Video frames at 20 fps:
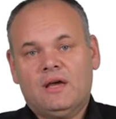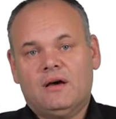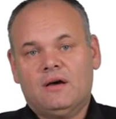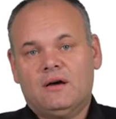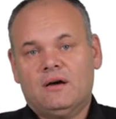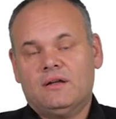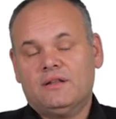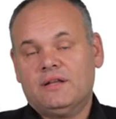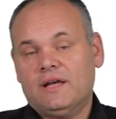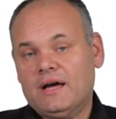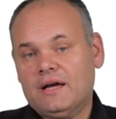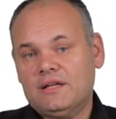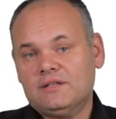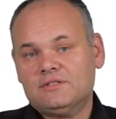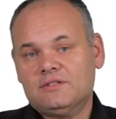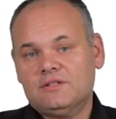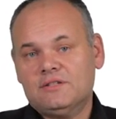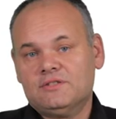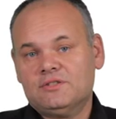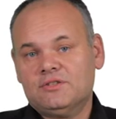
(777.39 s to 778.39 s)
The
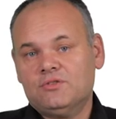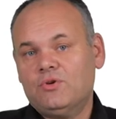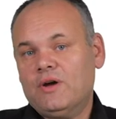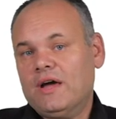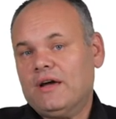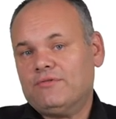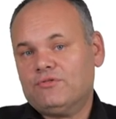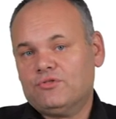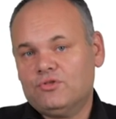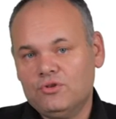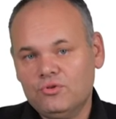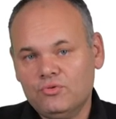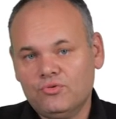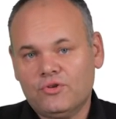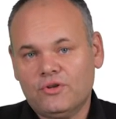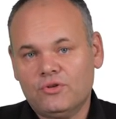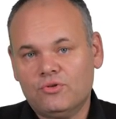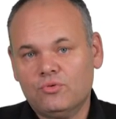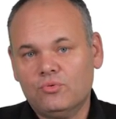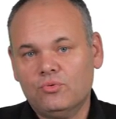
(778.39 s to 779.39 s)
answer is you have to
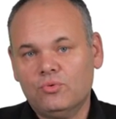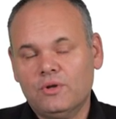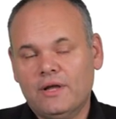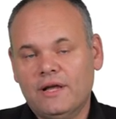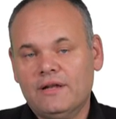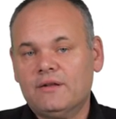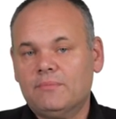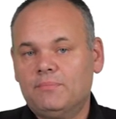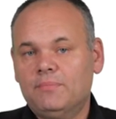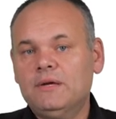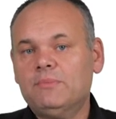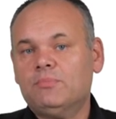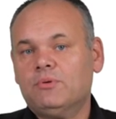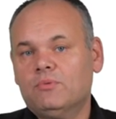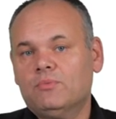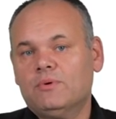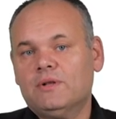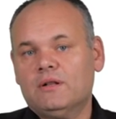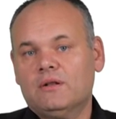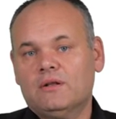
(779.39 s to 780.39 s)
use a tool, and the
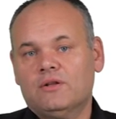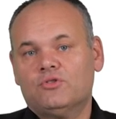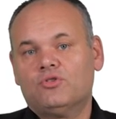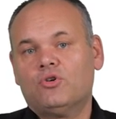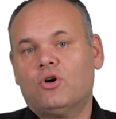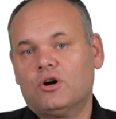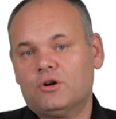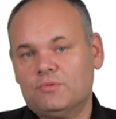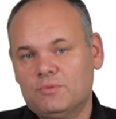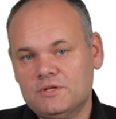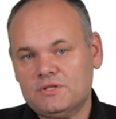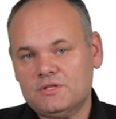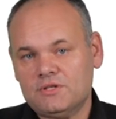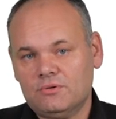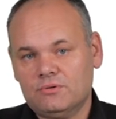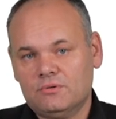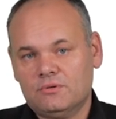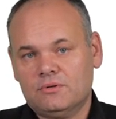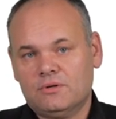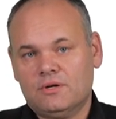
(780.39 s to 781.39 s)
people will talk with
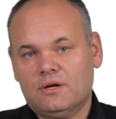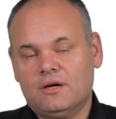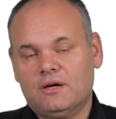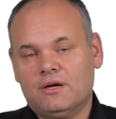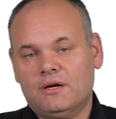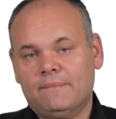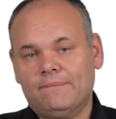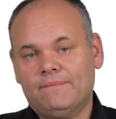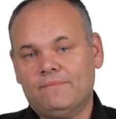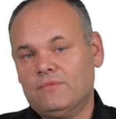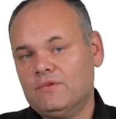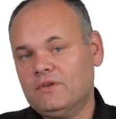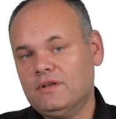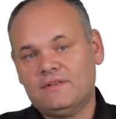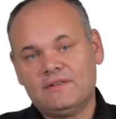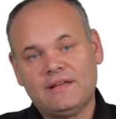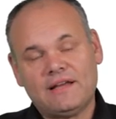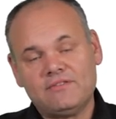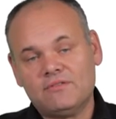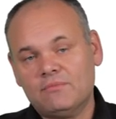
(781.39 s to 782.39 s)
you.
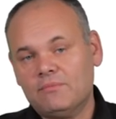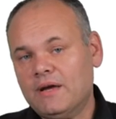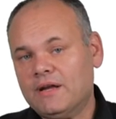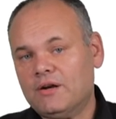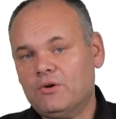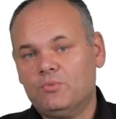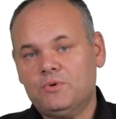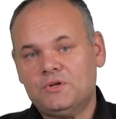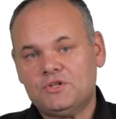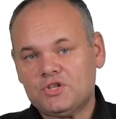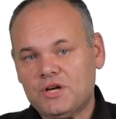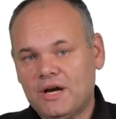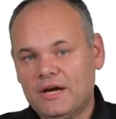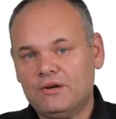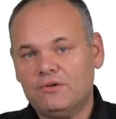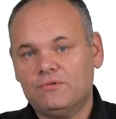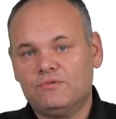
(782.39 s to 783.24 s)
It doesn't matter which kind